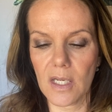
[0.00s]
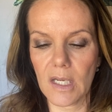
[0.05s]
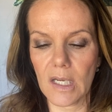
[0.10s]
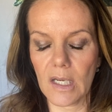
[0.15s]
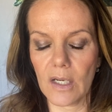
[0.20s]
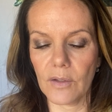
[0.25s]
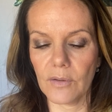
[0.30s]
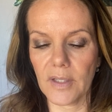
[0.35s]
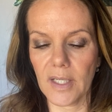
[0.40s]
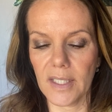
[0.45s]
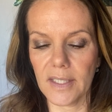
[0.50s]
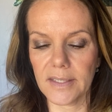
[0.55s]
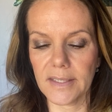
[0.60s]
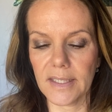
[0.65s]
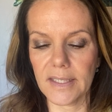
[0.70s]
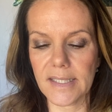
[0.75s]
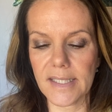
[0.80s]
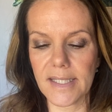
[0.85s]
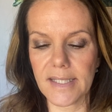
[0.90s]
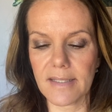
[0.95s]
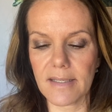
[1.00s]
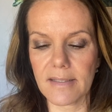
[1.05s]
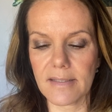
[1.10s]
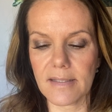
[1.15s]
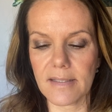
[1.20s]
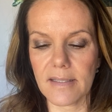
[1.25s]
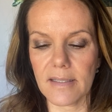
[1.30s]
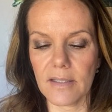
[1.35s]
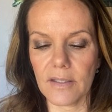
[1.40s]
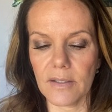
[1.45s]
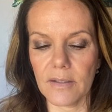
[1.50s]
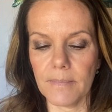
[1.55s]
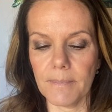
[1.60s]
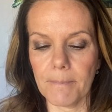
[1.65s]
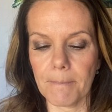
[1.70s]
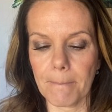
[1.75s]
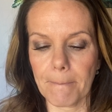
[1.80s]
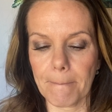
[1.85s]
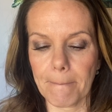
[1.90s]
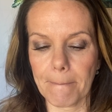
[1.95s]
Okay, then it says here,
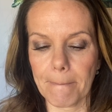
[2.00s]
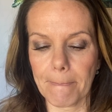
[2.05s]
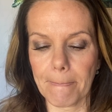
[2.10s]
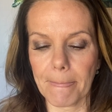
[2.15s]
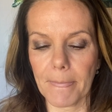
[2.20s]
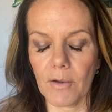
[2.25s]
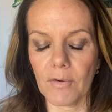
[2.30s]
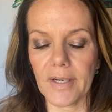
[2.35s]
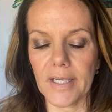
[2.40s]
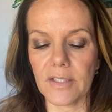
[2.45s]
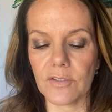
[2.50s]
okay,